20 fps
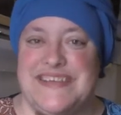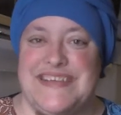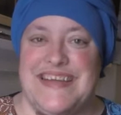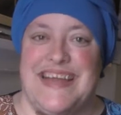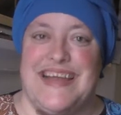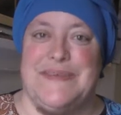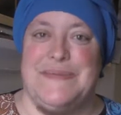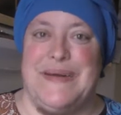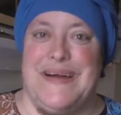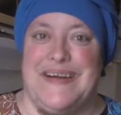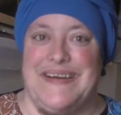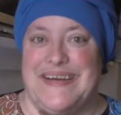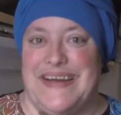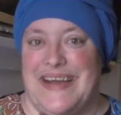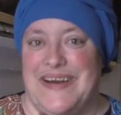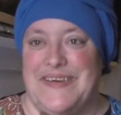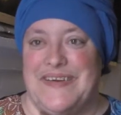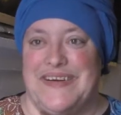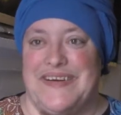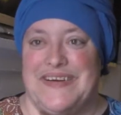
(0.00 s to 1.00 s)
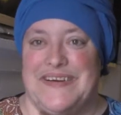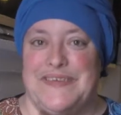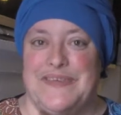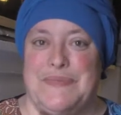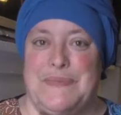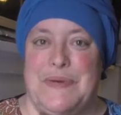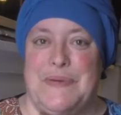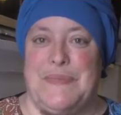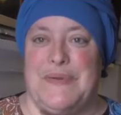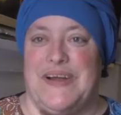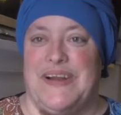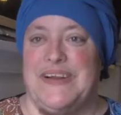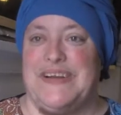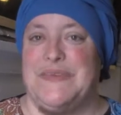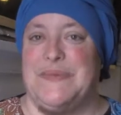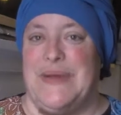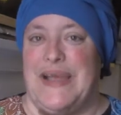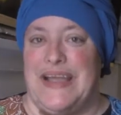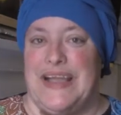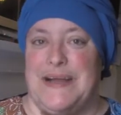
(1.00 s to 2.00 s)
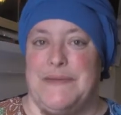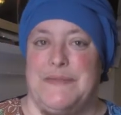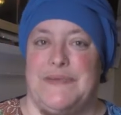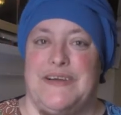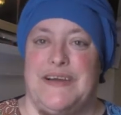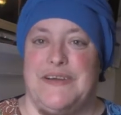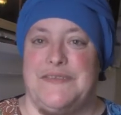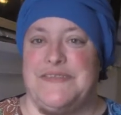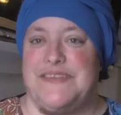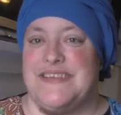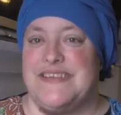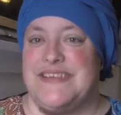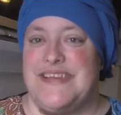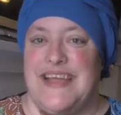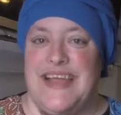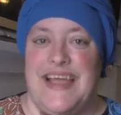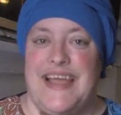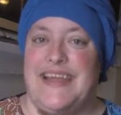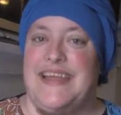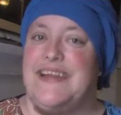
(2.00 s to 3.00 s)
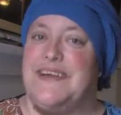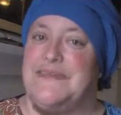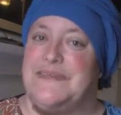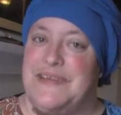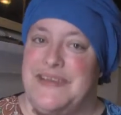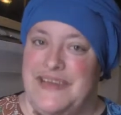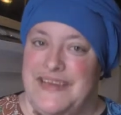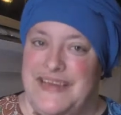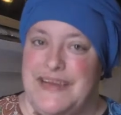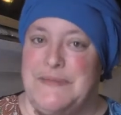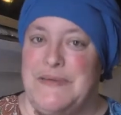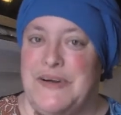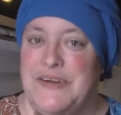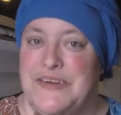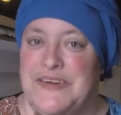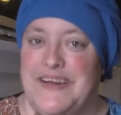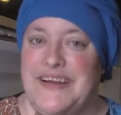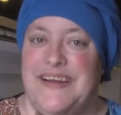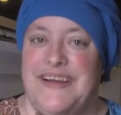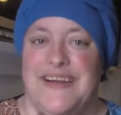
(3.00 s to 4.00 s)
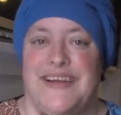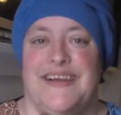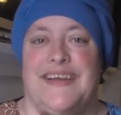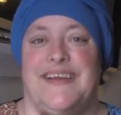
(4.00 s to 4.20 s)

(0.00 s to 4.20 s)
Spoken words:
about an hour for my body to wake up enough to say, hey, I'm hungry.